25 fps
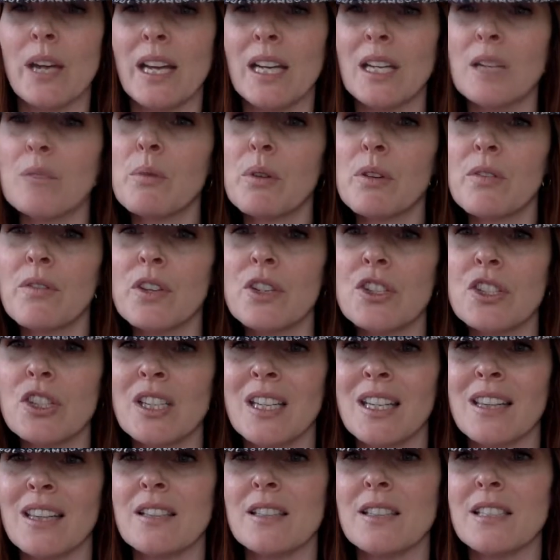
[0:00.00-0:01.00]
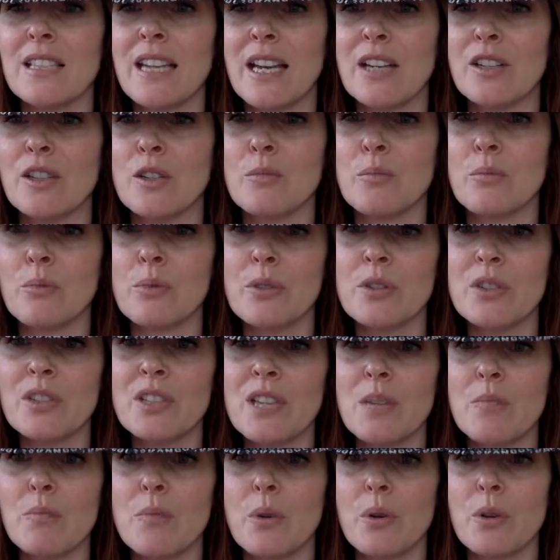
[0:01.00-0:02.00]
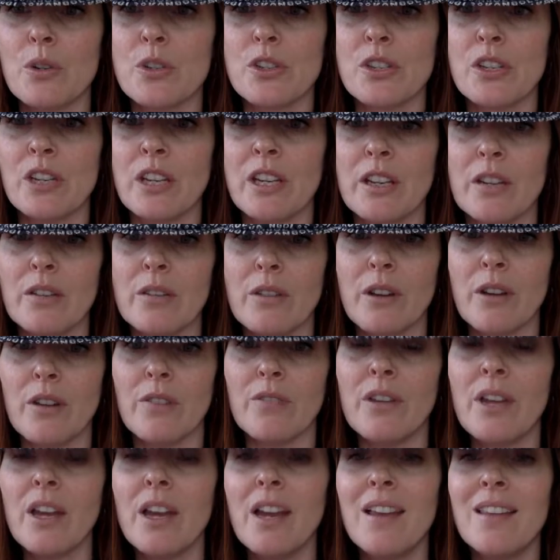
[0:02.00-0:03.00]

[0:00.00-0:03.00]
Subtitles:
any provision in the standard preset portion hereof,